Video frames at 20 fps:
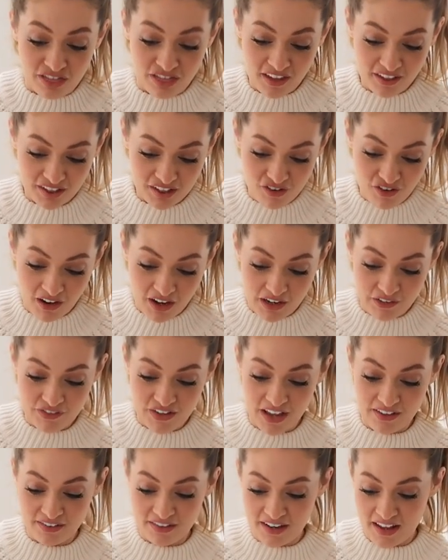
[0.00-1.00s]
this arrived
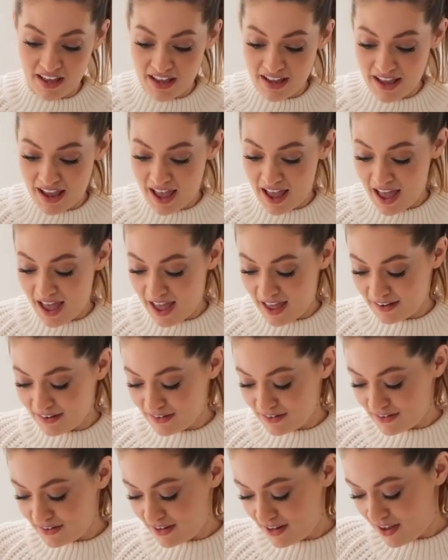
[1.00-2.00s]
yesterday
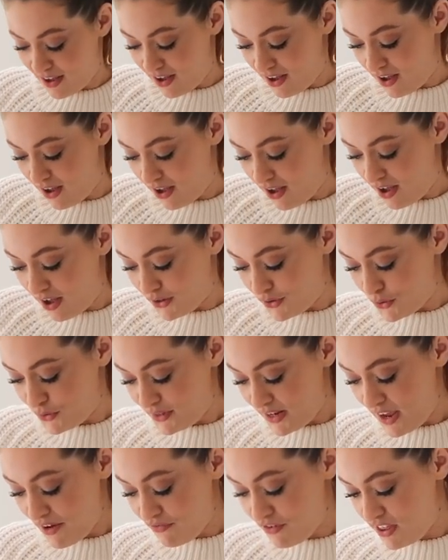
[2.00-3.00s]
and I used
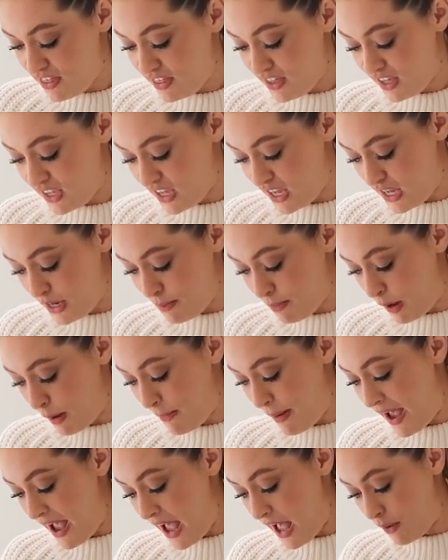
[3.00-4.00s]
everything in my
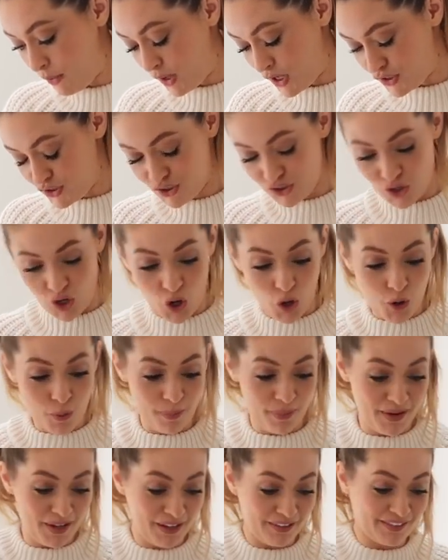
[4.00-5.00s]
power to not
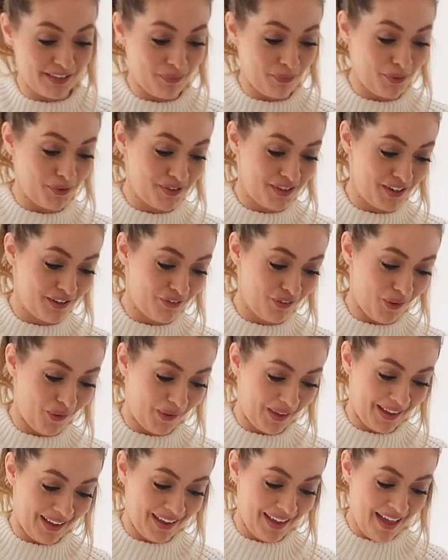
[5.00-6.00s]
open it because I wanted to
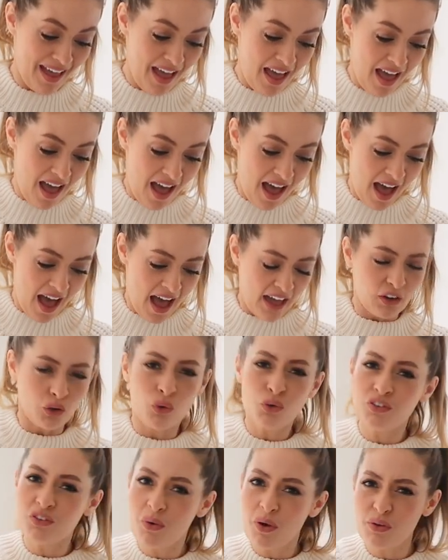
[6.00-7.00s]
vlog it. And
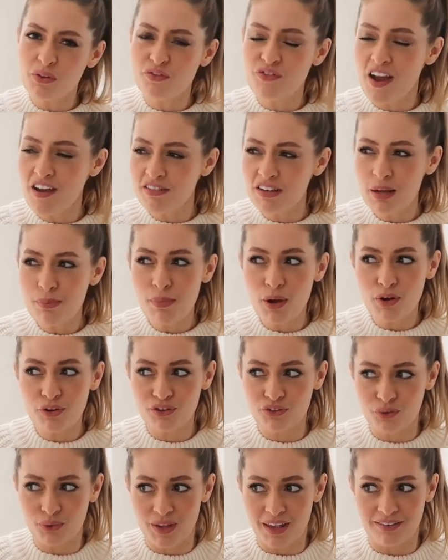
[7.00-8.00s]
also I was very
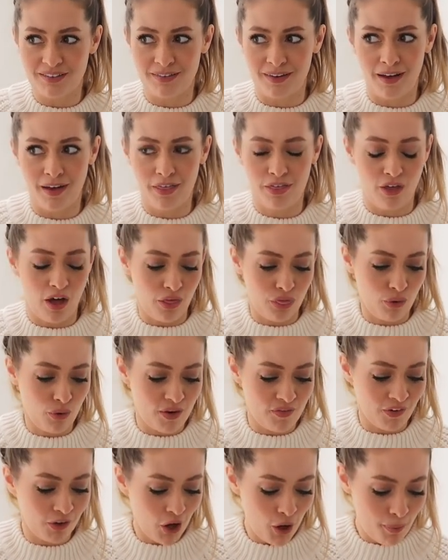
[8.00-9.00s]
emotional yesterday. I thought
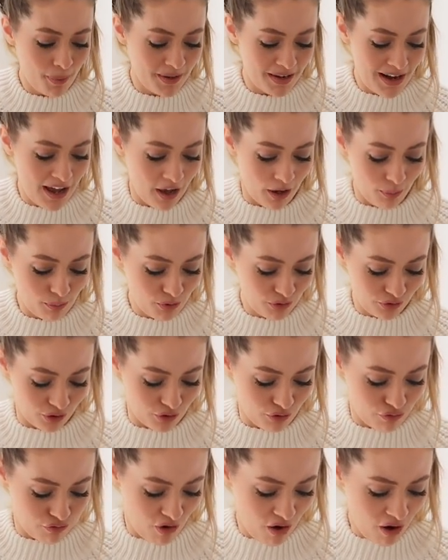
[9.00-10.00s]
if I open it now, I'm just
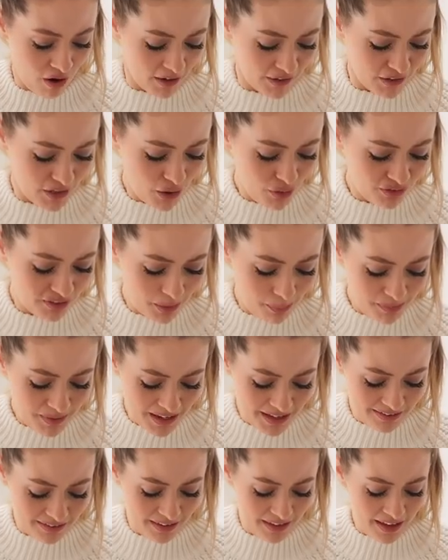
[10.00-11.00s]
gonna cry. You know, some
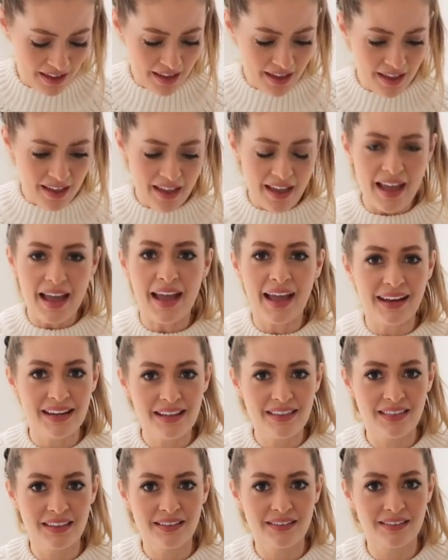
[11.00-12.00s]
days that
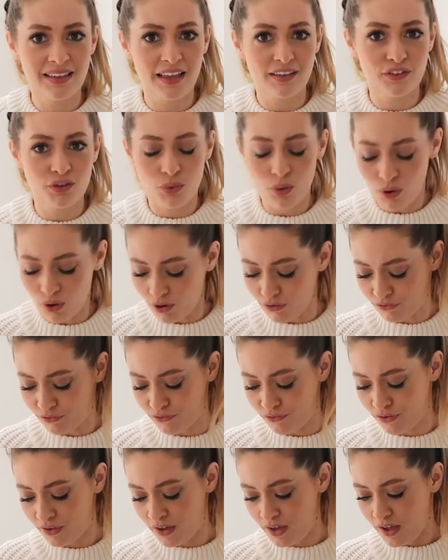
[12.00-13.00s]
anything sets you
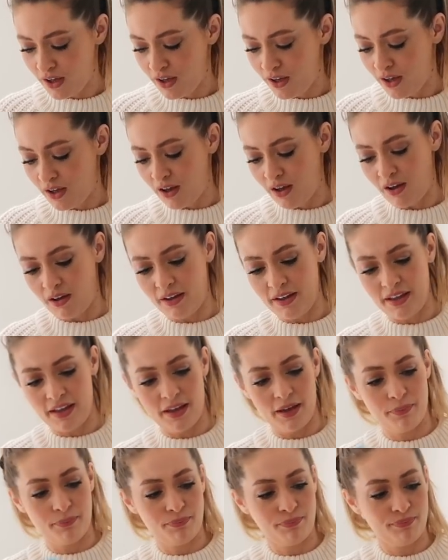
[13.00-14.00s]
off. I,
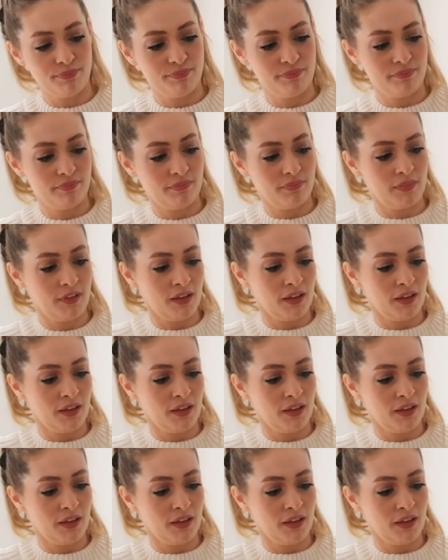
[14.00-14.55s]
um,